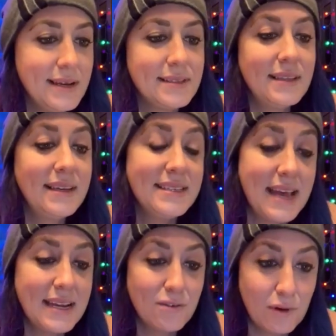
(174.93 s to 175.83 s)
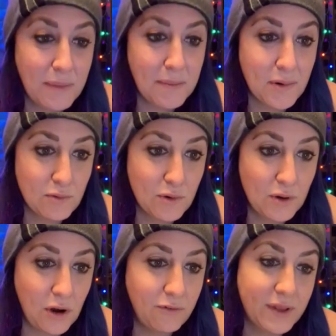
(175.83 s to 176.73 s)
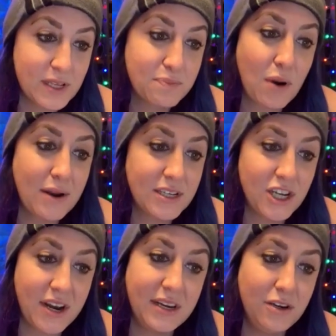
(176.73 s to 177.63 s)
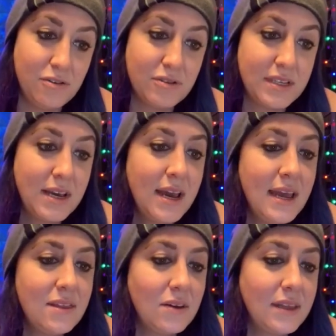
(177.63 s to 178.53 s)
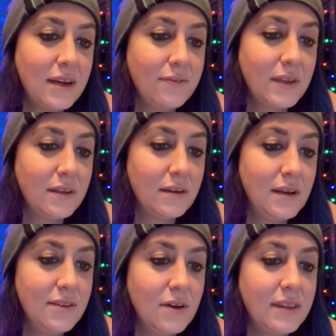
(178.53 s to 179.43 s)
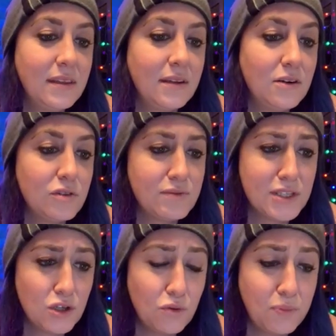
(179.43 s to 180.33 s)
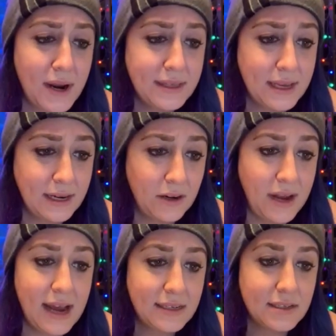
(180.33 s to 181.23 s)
Suddenly Santa remembered Rudolph with his bright shiny nose. He thought that the nose was so bright that it could act